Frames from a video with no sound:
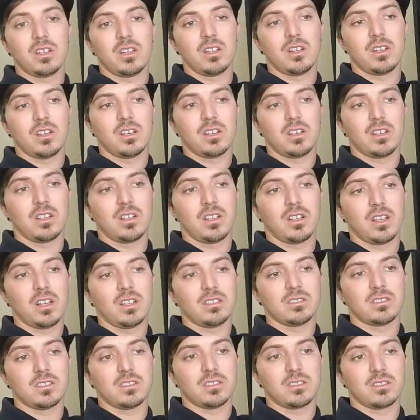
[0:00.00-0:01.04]

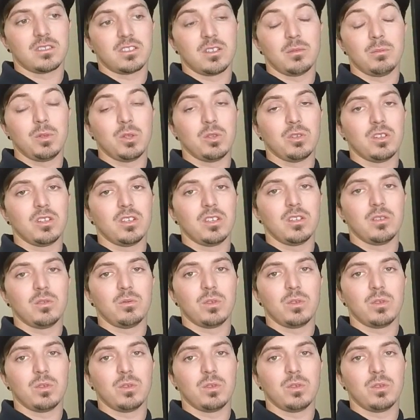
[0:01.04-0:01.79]
as a community,